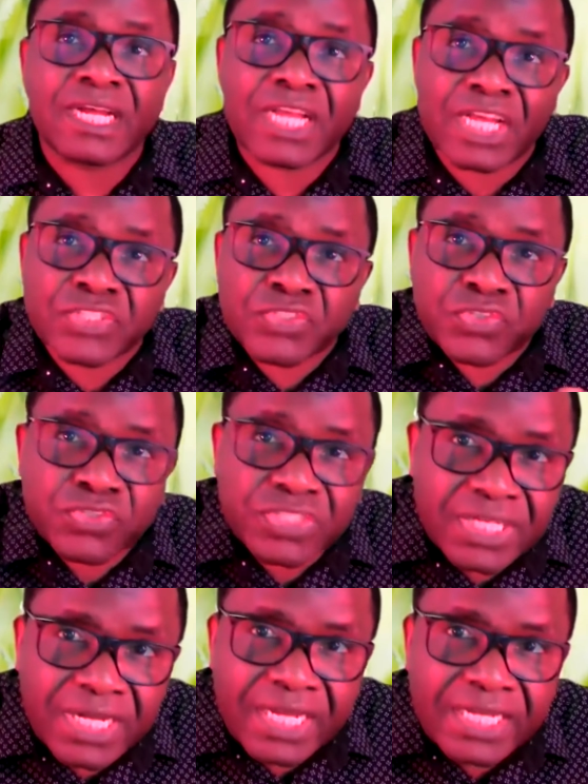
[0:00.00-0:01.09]
a
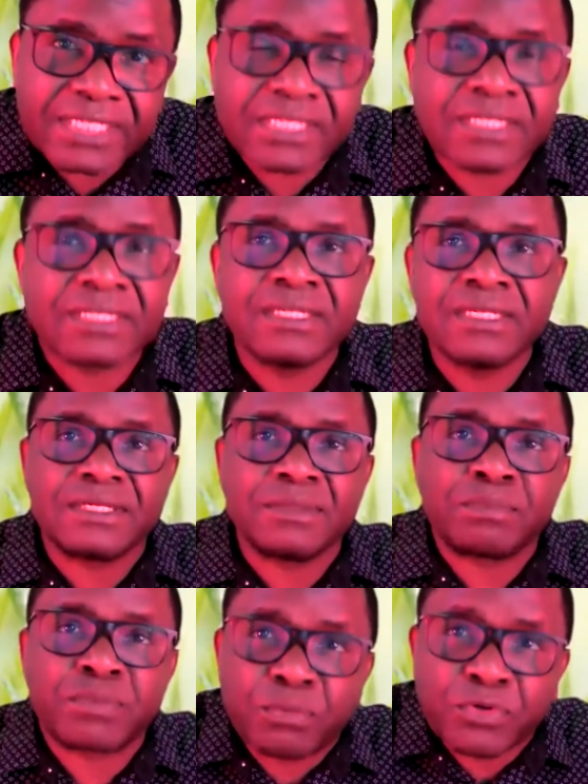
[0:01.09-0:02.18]
shortcut,
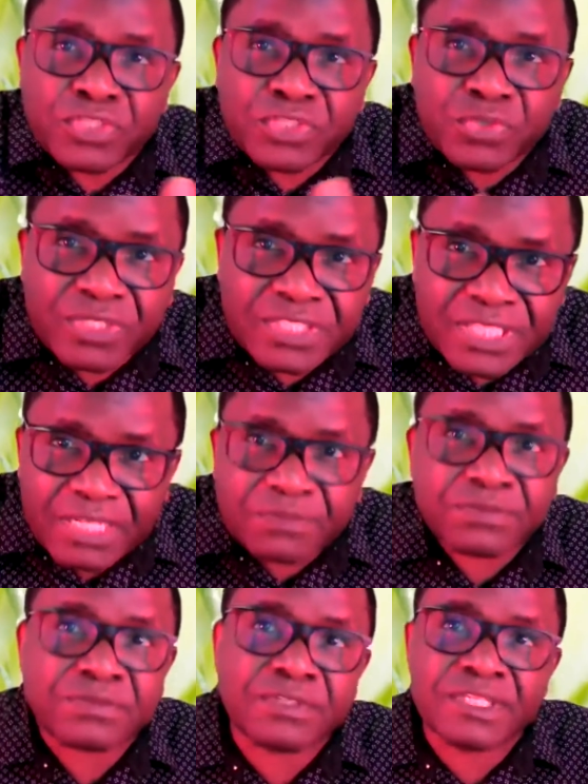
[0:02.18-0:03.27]
promoted
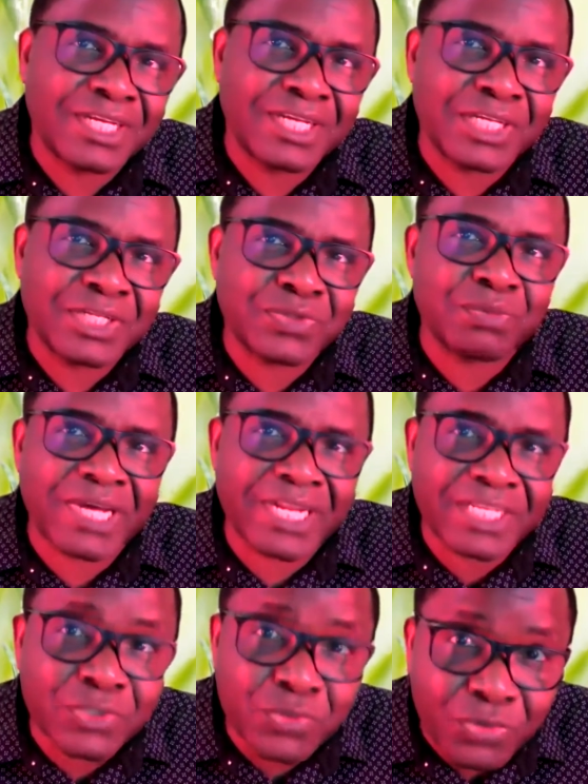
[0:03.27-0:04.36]
yourself into
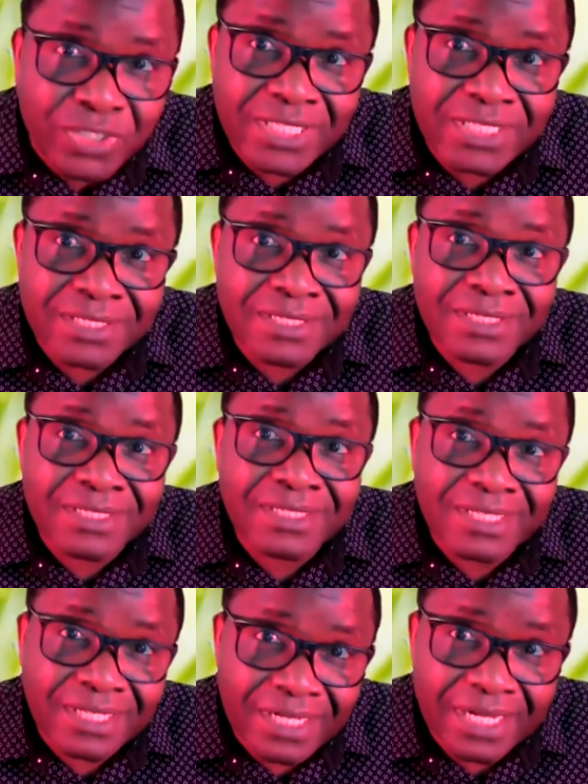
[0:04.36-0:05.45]
marriagehood,
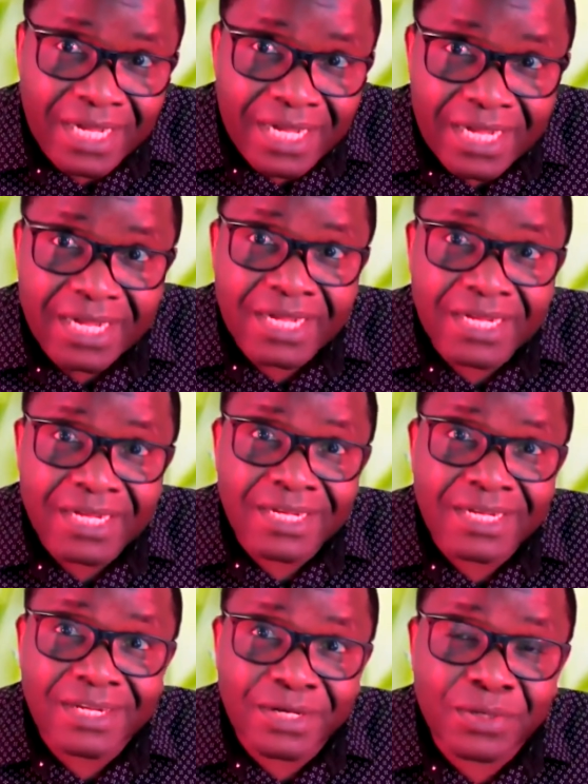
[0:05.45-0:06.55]
yeah,
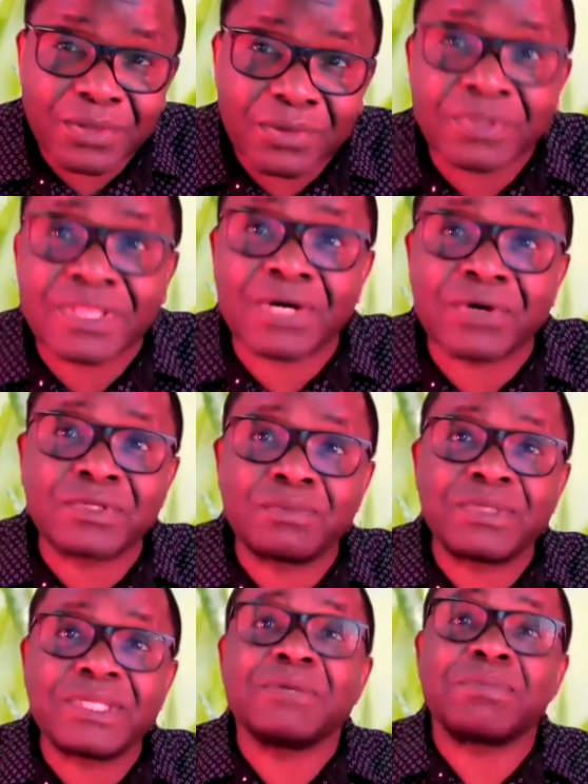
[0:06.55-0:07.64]
without
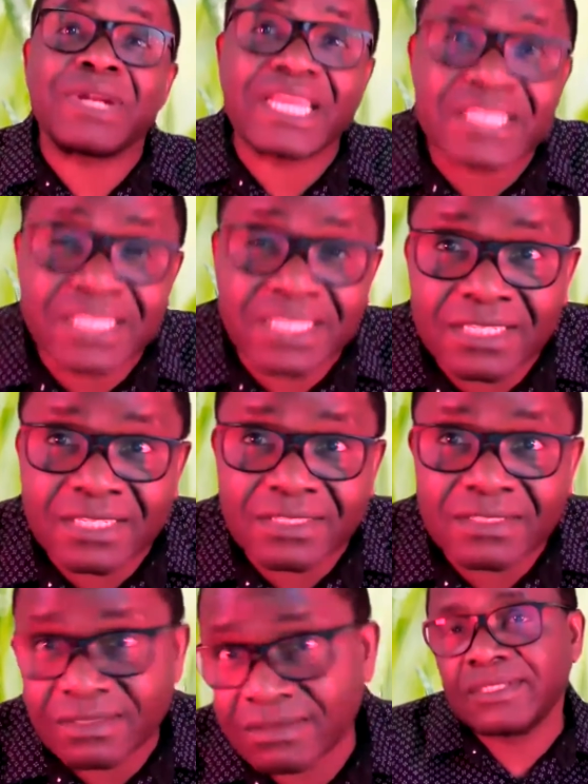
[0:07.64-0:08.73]
being blessed.
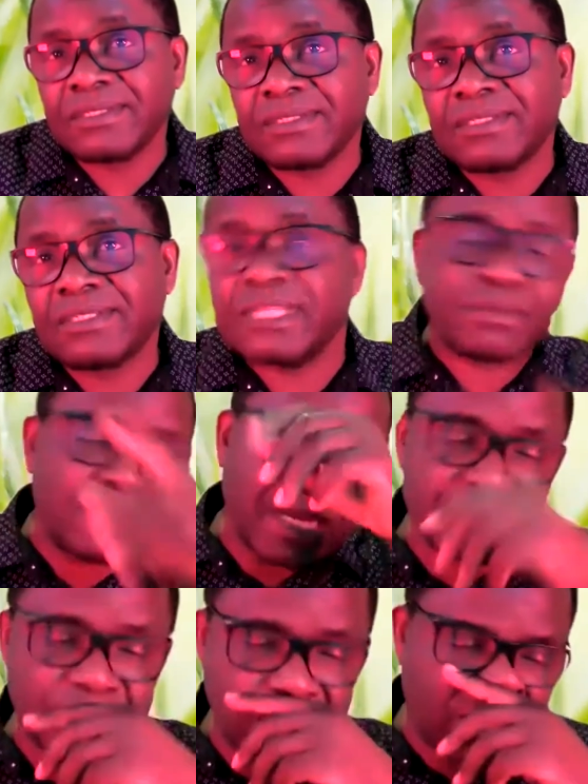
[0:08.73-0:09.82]
Let me
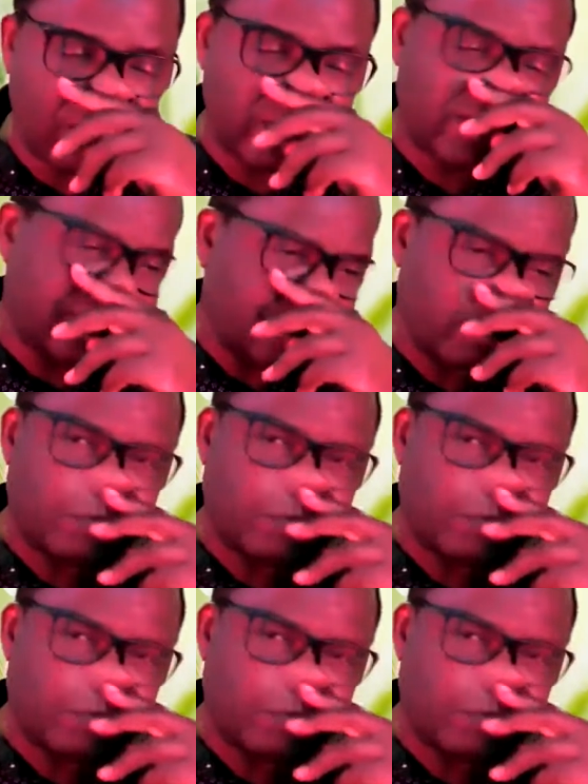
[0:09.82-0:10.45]
ask you a question